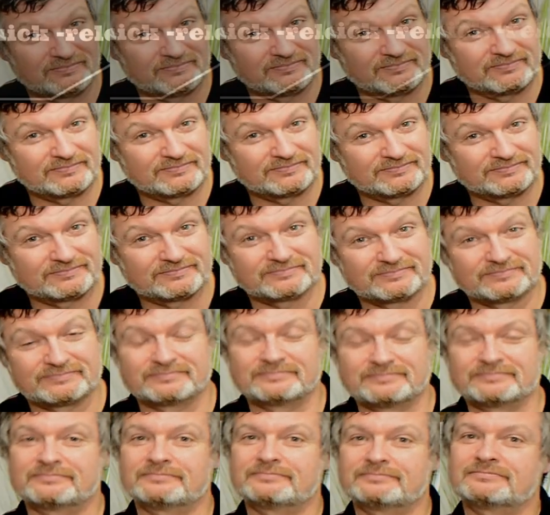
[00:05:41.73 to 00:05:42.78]

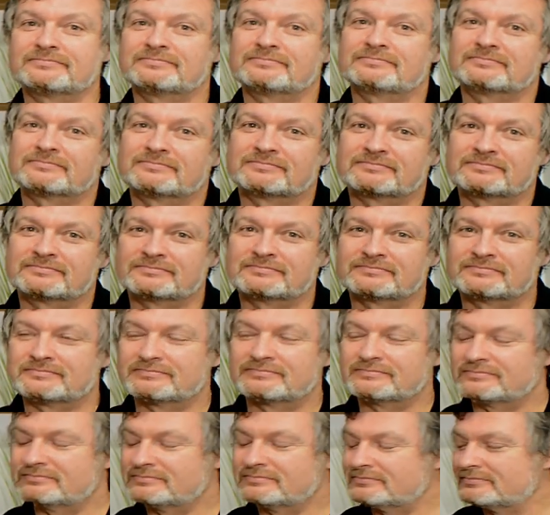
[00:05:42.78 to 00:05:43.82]

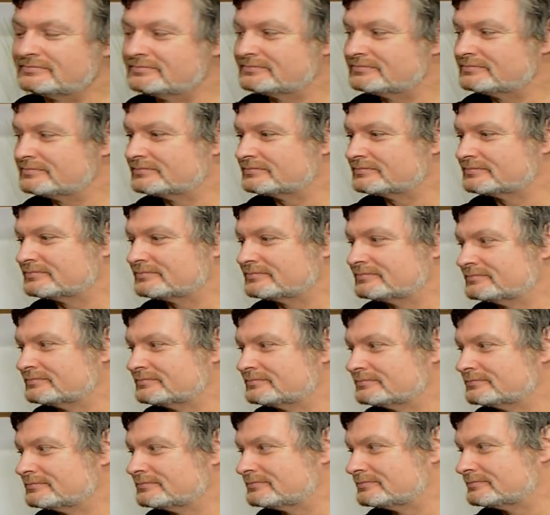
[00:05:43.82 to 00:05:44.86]

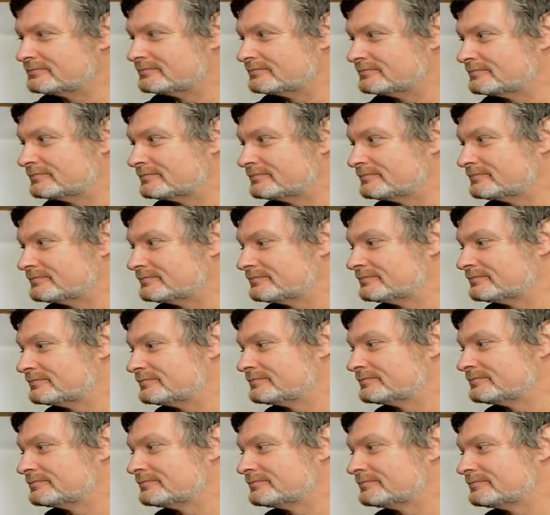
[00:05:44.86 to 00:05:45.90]

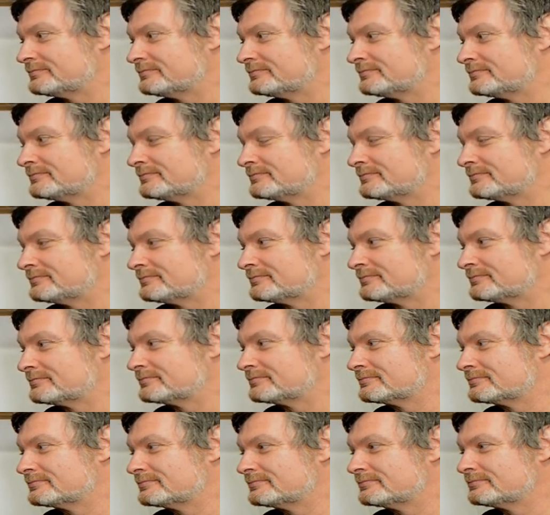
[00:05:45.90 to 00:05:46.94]

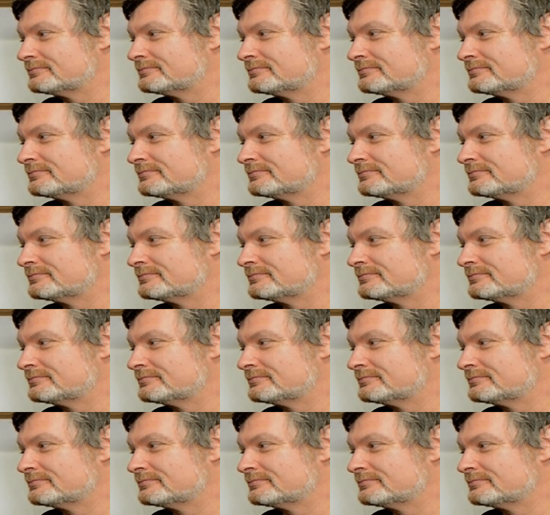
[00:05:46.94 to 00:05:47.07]
This person isn't speaking.